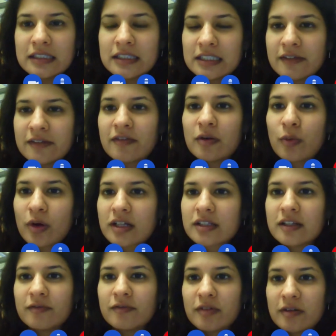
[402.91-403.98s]
the different
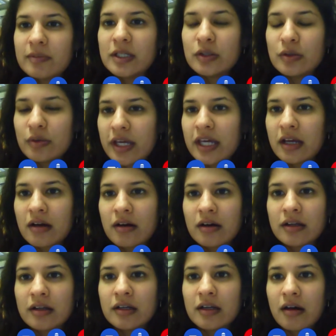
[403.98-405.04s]
work that we've been doing
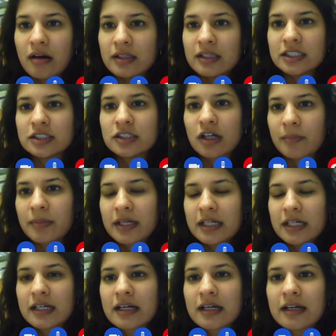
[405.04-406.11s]
on, on this
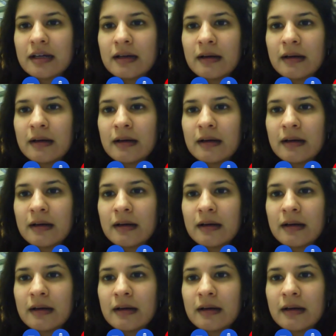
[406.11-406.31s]
topic.